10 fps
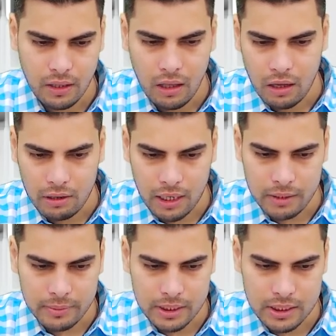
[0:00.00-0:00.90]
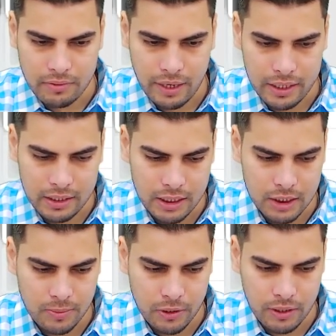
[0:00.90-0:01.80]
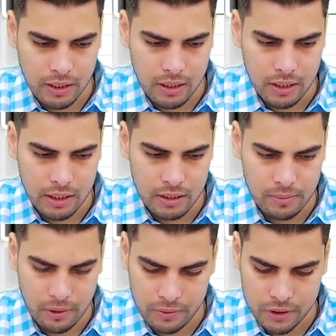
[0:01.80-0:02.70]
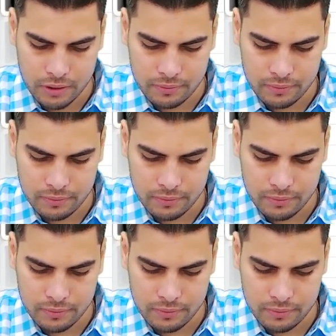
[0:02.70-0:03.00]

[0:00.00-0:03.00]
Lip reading: Okay, let me just write these particular legal provision.